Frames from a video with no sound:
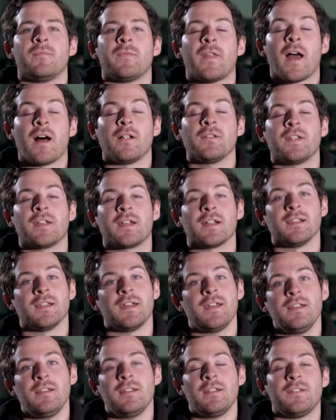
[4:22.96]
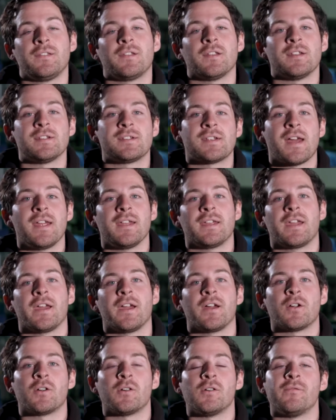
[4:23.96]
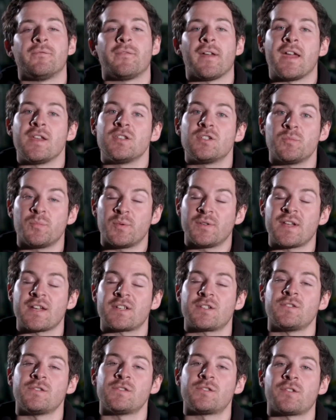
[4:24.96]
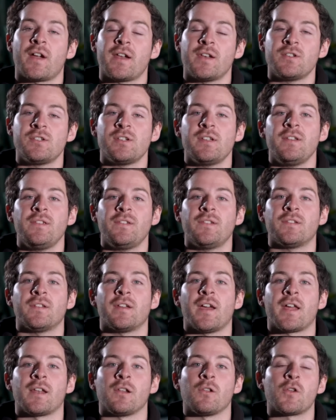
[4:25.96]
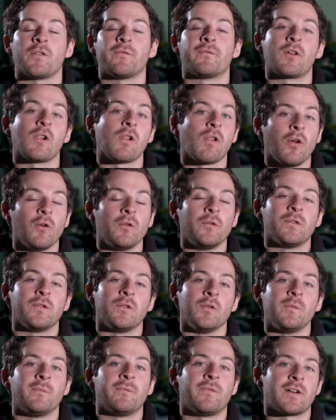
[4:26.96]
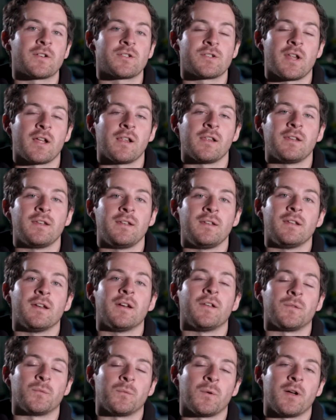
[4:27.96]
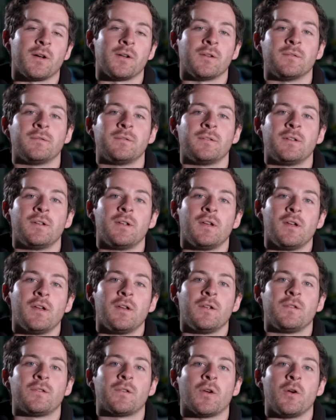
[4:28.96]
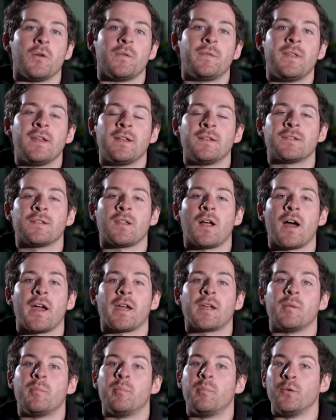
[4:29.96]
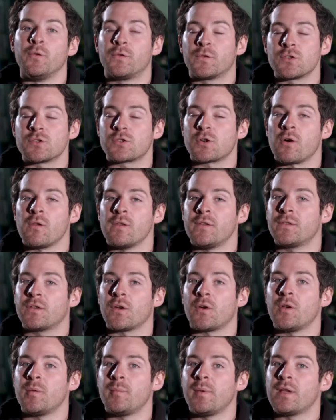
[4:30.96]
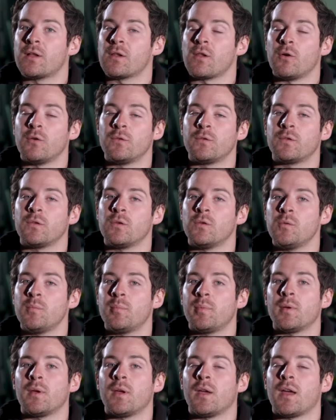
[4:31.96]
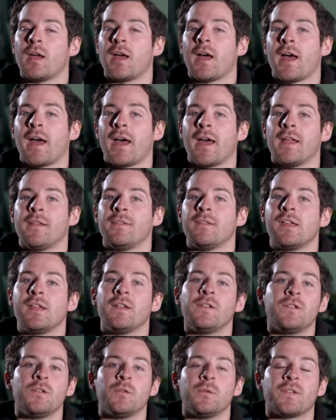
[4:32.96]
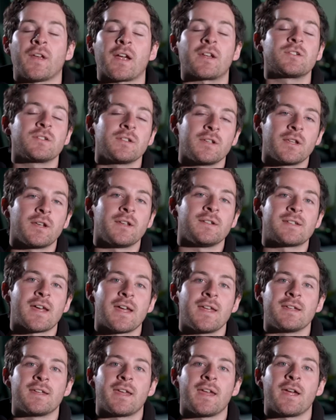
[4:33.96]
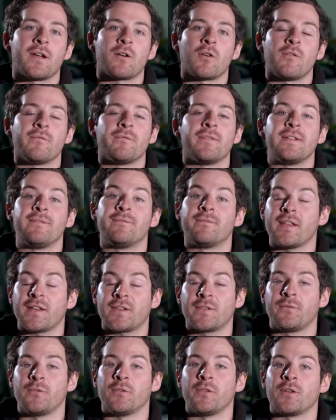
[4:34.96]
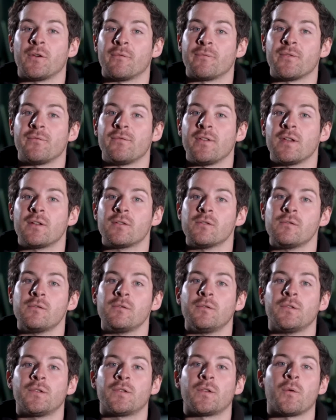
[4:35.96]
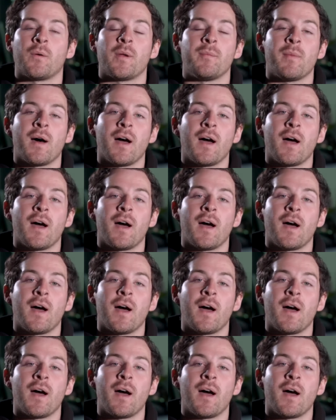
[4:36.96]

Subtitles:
The Haltech Elite is going to take care of engine protection strategies and a lot of closed loop functionality as well. So things like boost control is going to be closed loop, and the ECU is actually going to take care of the flex fueling of the vehicle. So when